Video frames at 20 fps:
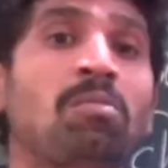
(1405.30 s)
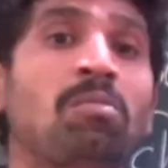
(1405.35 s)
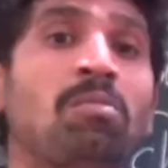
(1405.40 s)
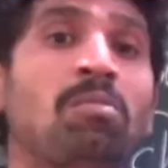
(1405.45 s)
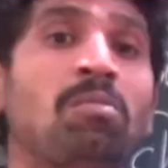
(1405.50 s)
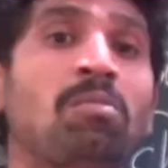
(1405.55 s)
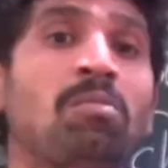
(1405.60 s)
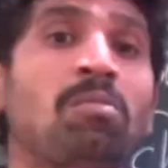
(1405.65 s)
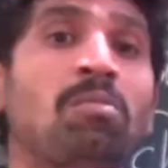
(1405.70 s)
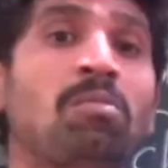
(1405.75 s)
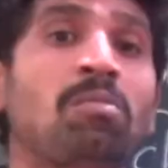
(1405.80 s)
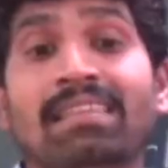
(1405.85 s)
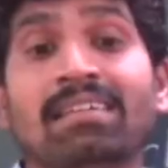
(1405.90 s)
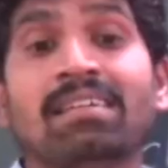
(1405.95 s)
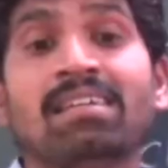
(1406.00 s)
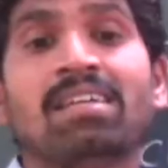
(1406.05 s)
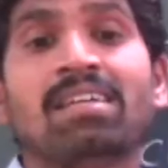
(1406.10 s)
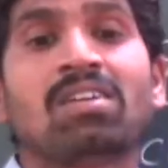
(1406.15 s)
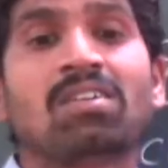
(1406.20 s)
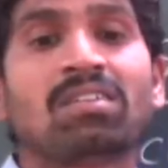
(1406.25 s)
effect on
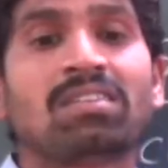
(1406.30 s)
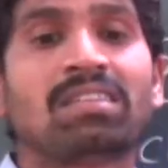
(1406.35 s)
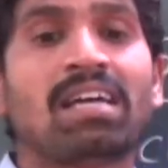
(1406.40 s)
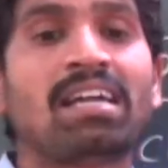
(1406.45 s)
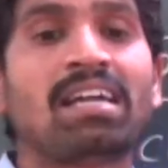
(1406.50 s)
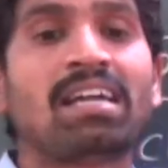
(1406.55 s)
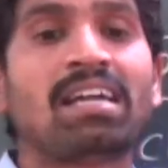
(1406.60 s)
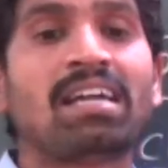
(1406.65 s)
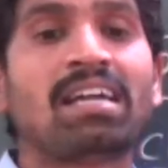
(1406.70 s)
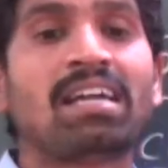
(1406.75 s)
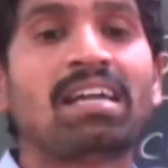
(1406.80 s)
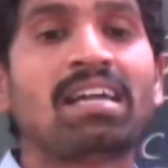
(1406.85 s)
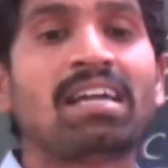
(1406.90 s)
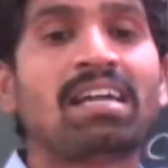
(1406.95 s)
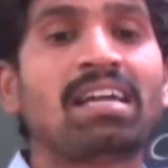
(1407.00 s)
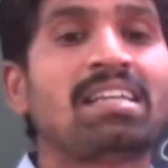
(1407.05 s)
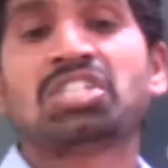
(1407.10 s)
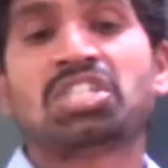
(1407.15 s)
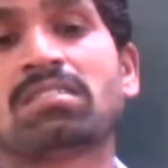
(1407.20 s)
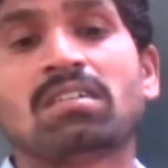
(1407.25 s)
their
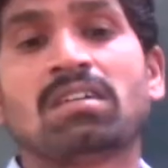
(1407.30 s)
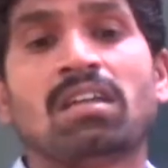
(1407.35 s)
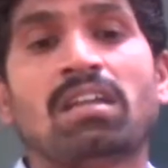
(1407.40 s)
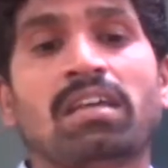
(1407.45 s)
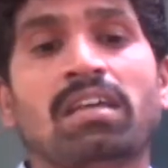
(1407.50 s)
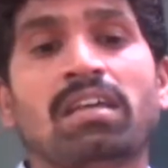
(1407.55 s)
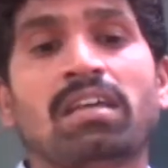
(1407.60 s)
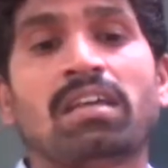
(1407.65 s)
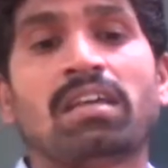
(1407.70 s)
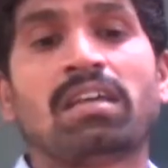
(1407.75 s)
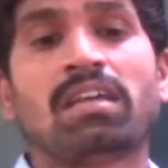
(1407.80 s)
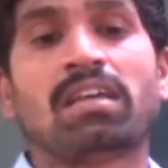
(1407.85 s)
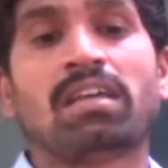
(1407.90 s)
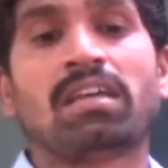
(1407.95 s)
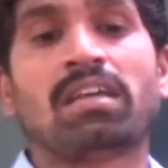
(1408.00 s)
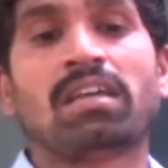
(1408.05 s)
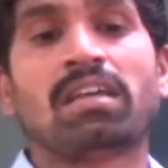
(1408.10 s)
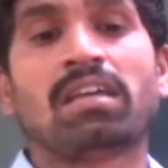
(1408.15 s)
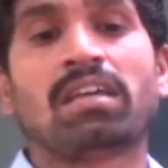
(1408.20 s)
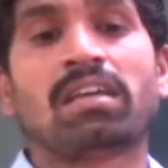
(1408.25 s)
health, children's.